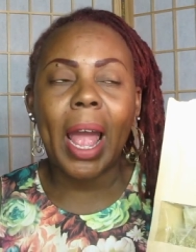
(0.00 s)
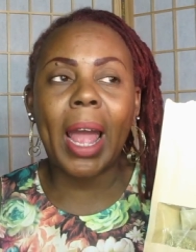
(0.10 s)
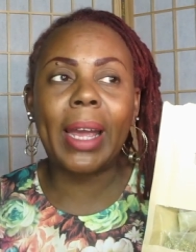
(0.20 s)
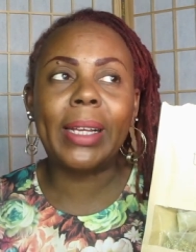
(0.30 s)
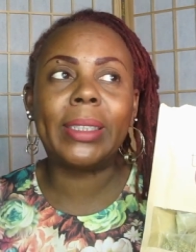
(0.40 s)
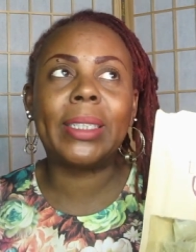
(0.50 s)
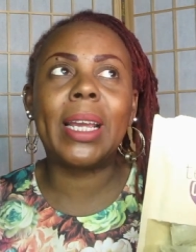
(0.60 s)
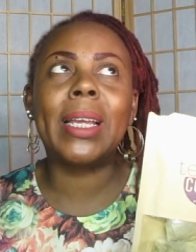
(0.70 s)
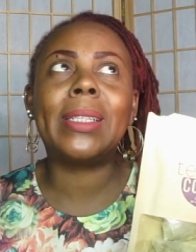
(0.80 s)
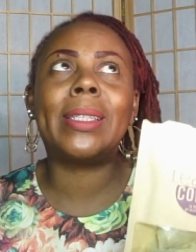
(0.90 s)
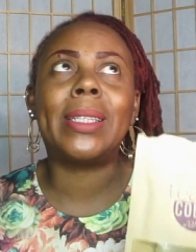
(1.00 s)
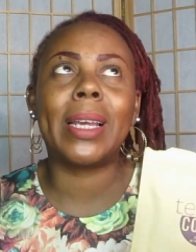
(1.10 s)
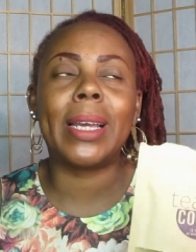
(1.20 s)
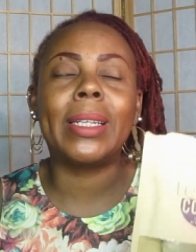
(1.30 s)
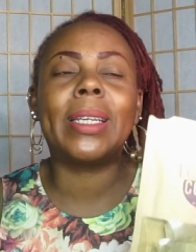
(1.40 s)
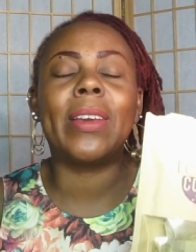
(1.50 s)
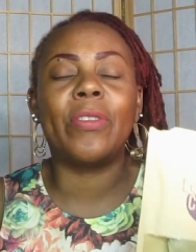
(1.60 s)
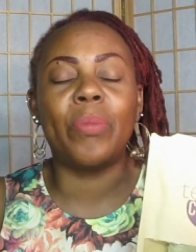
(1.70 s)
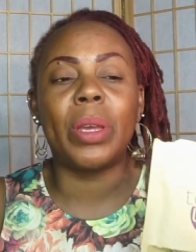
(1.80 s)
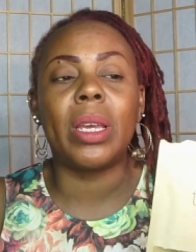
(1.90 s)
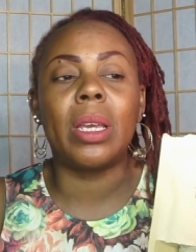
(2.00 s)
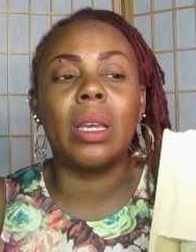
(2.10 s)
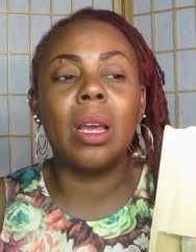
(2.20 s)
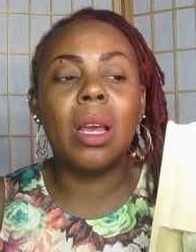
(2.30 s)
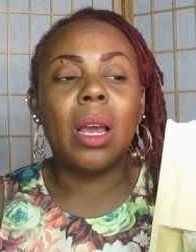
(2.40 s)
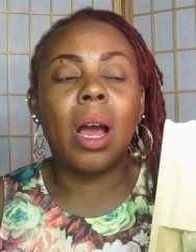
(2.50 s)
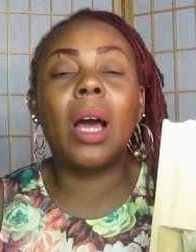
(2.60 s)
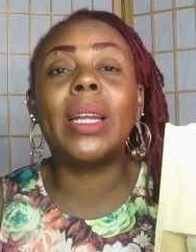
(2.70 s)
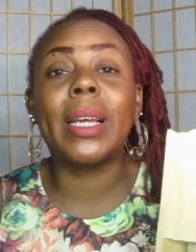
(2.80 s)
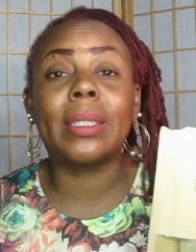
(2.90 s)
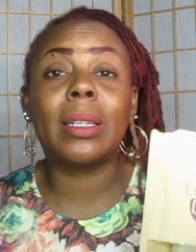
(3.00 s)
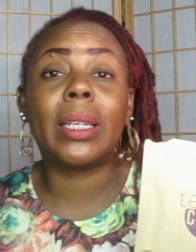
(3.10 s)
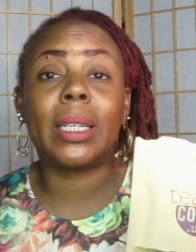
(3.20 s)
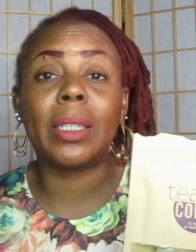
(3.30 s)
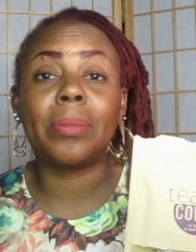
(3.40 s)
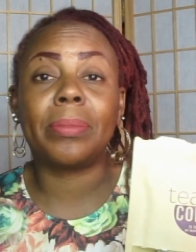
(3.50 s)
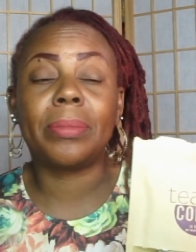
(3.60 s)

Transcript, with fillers: And it did give me a nice cleaning.